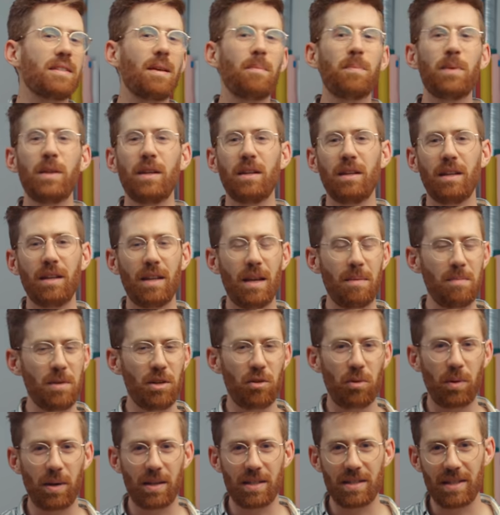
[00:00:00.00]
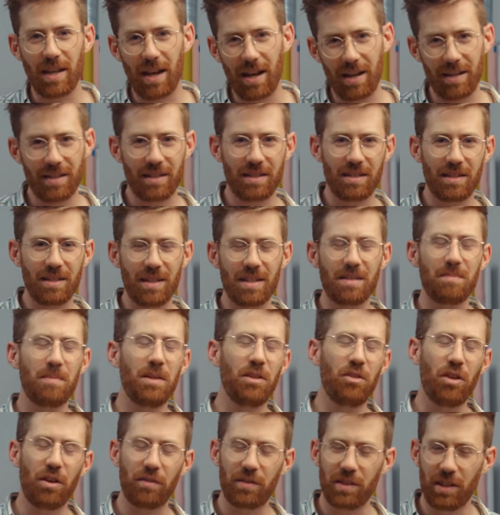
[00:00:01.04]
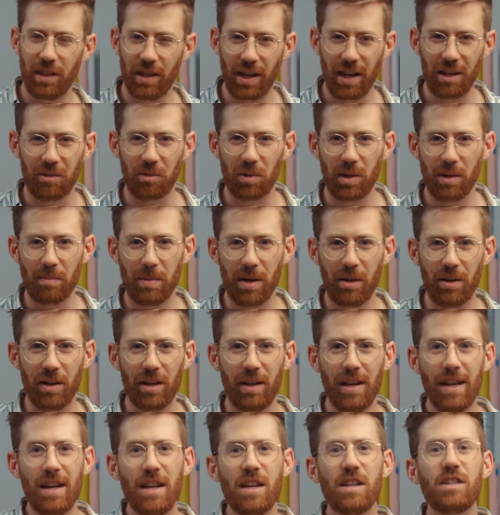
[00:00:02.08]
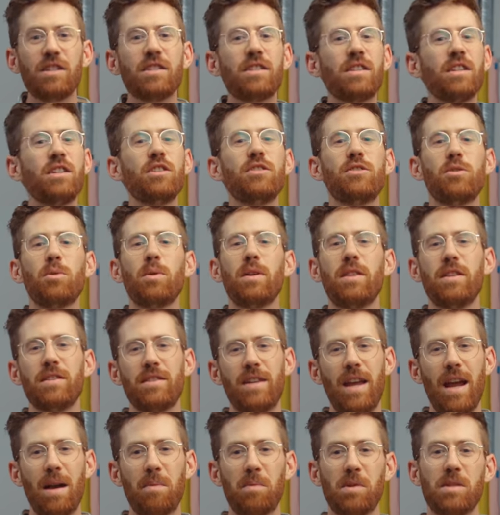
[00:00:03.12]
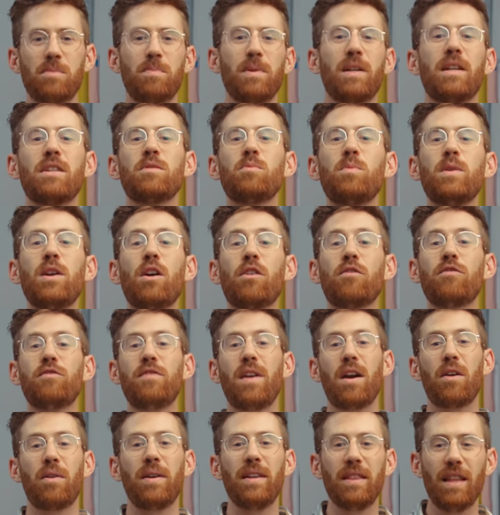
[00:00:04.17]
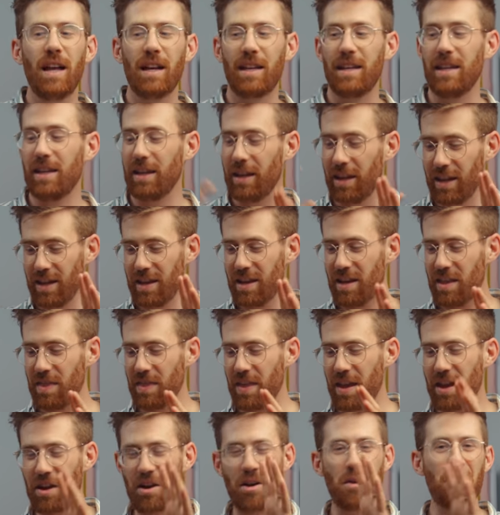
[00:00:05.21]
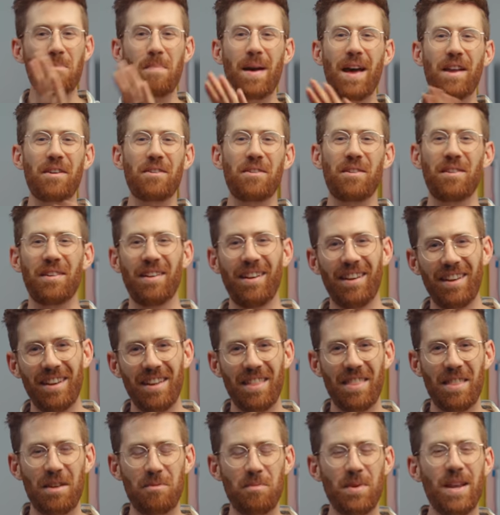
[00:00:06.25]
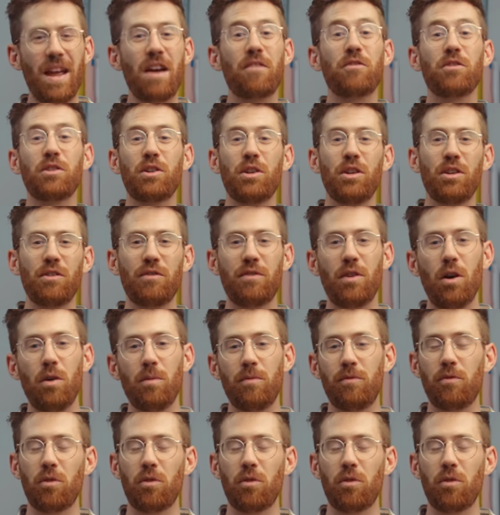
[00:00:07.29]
something can be criticized doesn't mean you have to get angry about it. Just enjoy these cameras because we are very lucky. They are better than we ever could have hoped